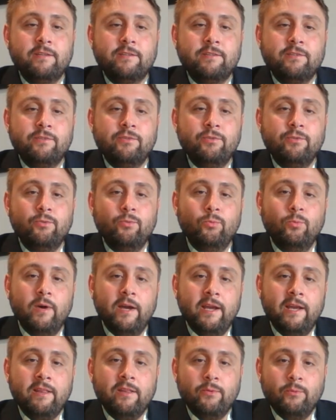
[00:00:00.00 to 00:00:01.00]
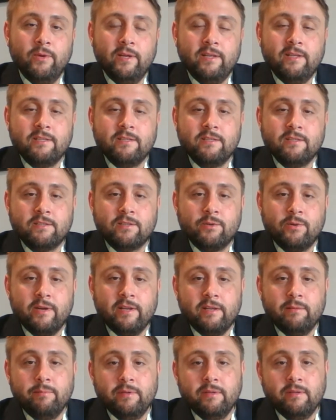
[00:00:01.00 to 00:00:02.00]
is to weigh the witness's
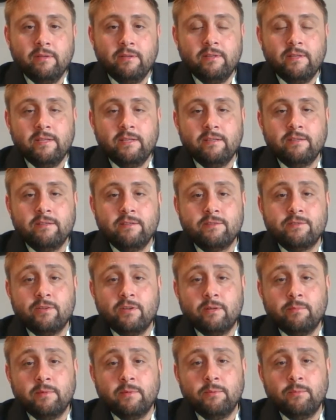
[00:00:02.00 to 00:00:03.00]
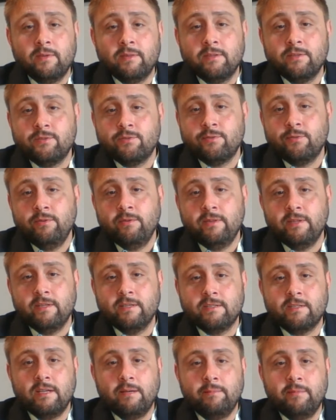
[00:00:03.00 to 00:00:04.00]
credibility and determine what the truth
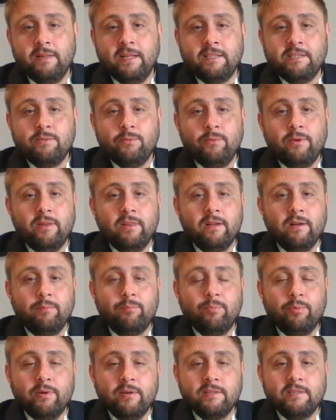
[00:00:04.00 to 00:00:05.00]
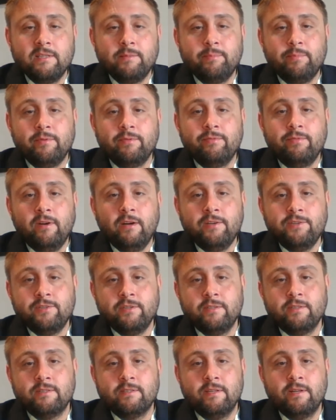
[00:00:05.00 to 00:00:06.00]
is. I mean, that's one of their principal
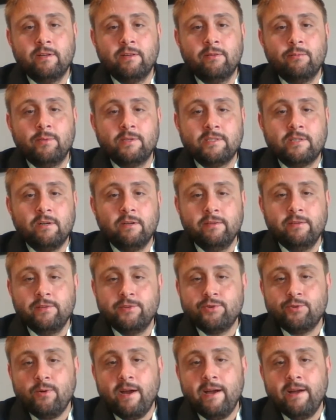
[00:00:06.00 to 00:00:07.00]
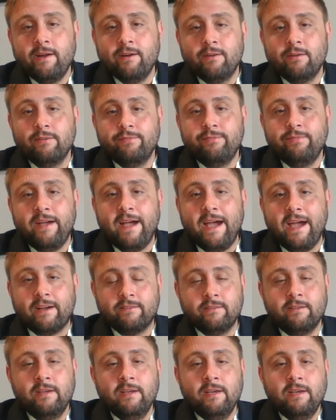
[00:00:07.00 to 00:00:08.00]
functions. They're what's called the trier of
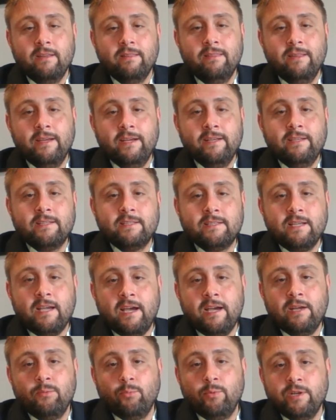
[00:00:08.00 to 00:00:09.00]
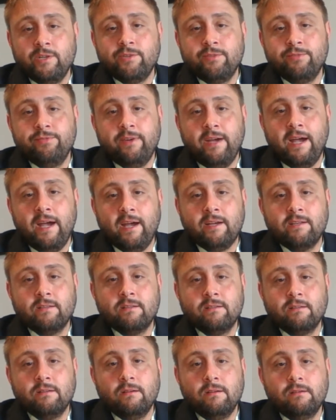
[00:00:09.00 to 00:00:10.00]
fact. They decide which
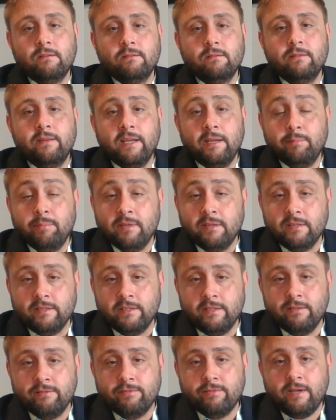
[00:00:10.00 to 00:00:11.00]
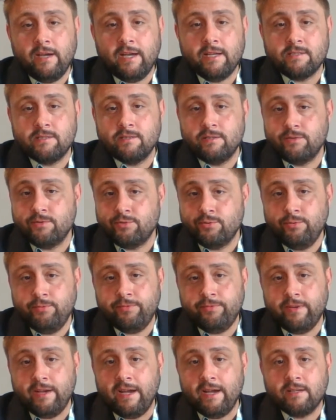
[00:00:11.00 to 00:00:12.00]
facts they believe as the
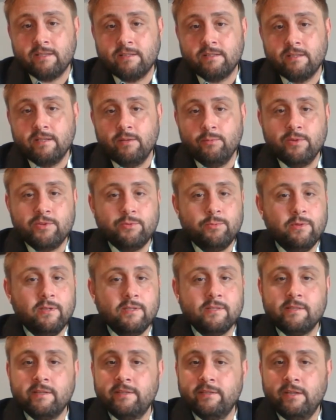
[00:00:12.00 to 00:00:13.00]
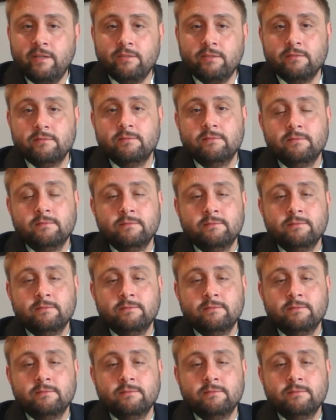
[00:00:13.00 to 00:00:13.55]
true facts and which ones they don't.